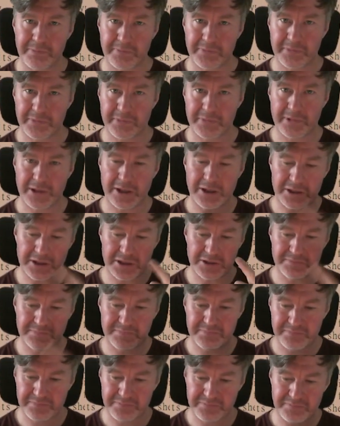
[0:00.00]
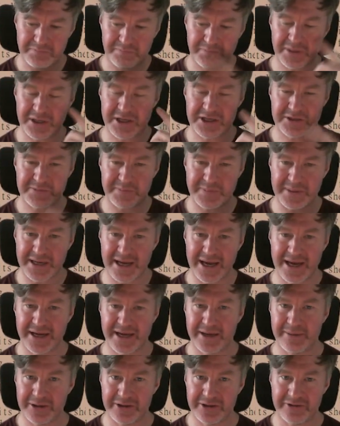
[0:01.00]
like a bit of spaghetti
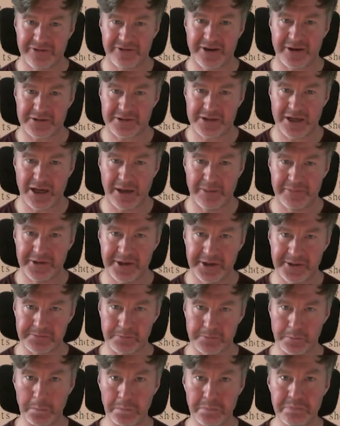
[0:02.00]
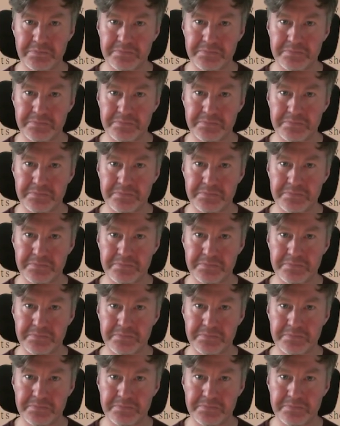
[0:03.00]
being sucked up, and then